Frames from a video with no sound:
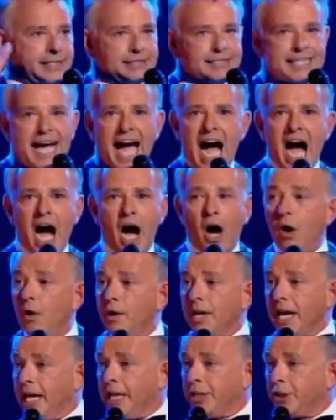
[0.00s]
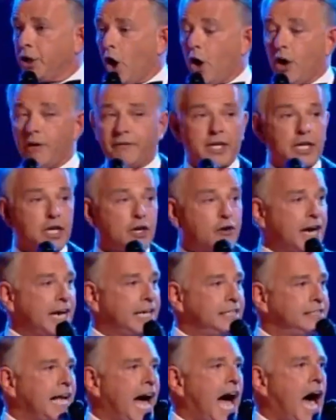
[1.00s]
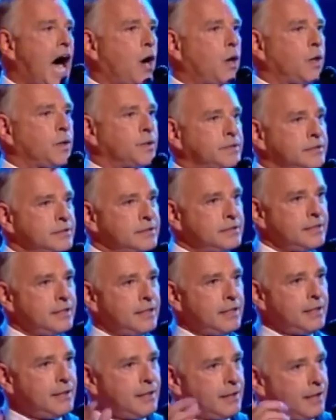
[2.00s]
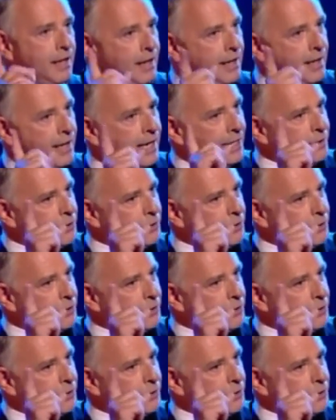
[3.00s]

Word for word: in association with the music, it's an honor. And I